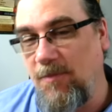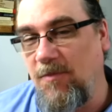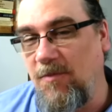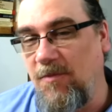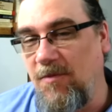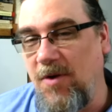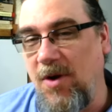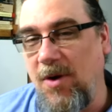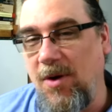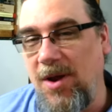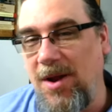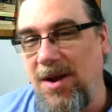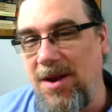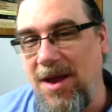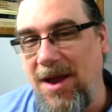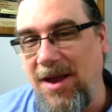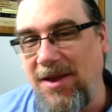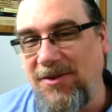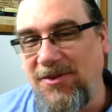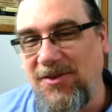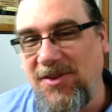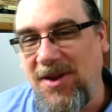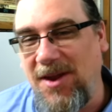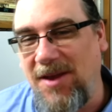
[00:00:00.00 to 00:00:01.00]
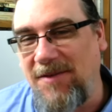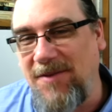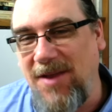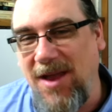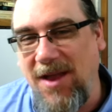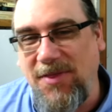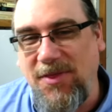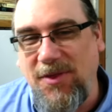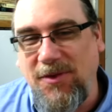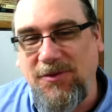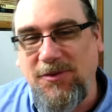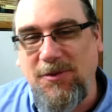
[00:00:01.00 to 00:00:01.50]
Very nice that I've
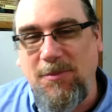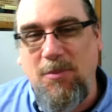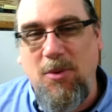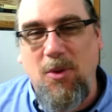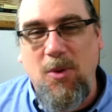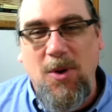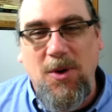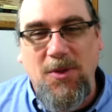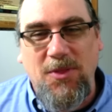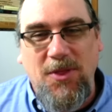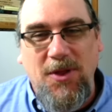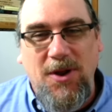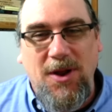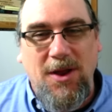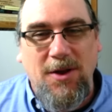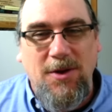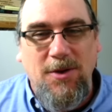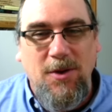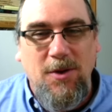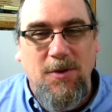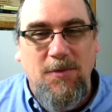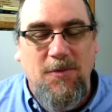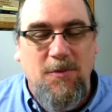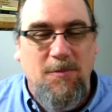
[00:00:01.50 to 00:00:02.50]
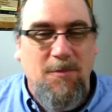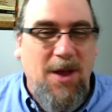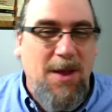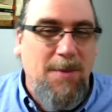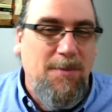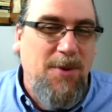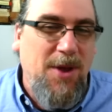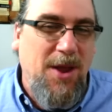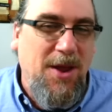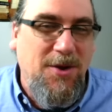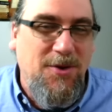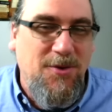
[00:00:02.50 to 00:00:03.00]
got the support that I do from my
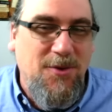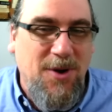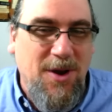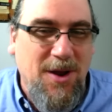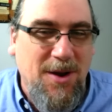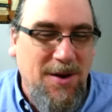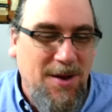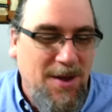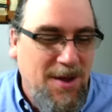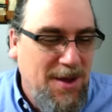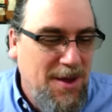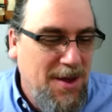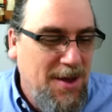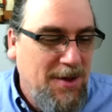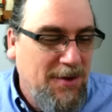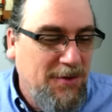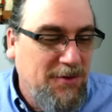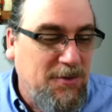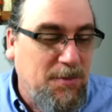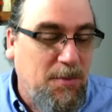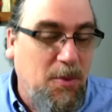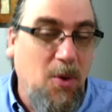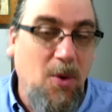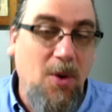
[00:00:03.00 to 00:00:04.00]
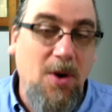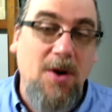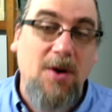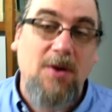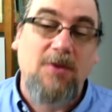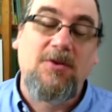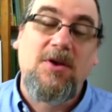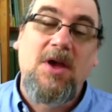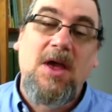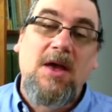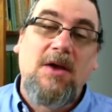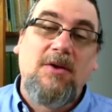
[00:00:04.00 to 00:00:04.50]
Patreon
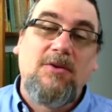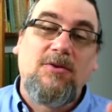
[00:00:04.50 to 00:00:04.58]
supporters.